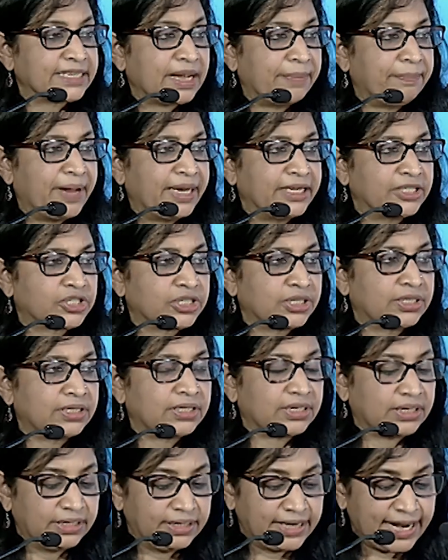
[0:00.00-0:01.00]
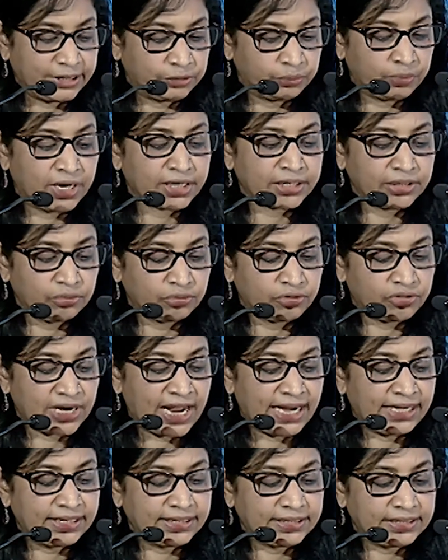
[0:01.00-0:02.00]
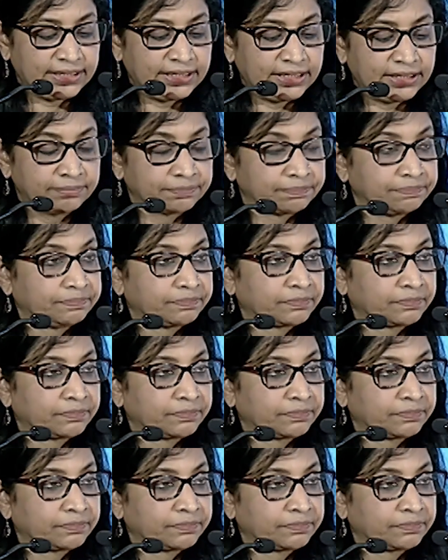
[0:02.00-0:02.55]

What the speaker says: I mentioned, network neutrality,